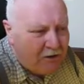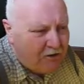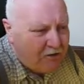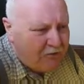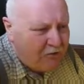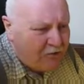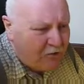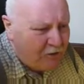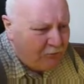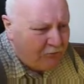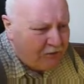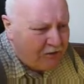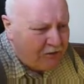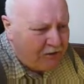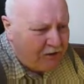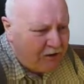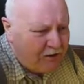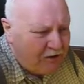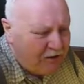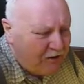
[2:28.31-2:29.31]
She's obviously
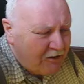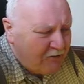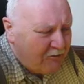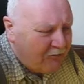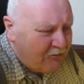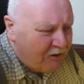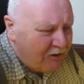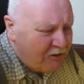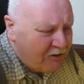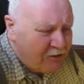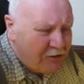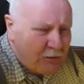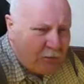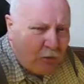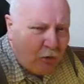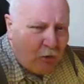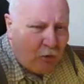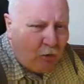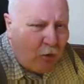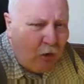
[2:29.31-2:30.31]
taking advice from
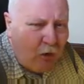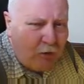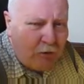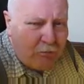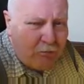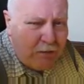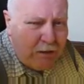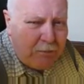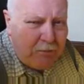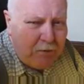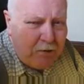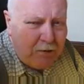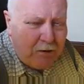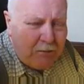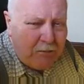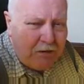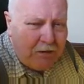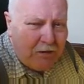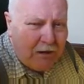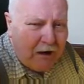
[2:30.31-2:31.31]
the wrong people. I
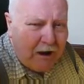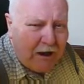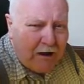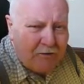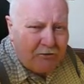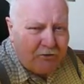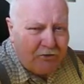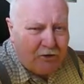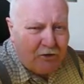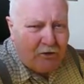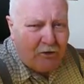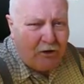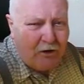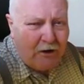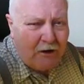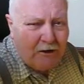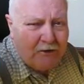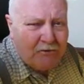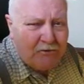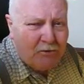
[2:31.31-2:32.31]
mean, the last general
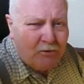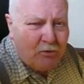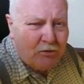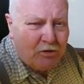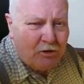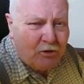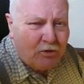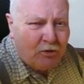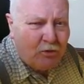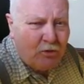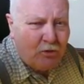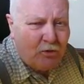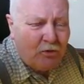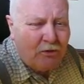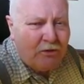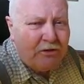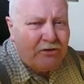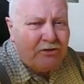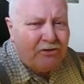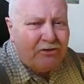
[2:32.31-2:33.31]
election was a total
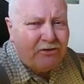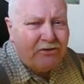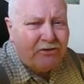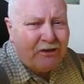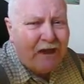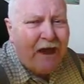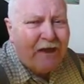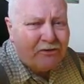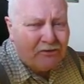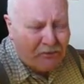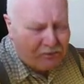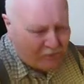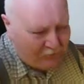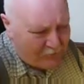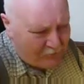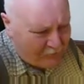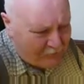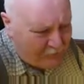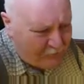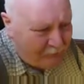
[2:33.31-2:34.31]
disaster.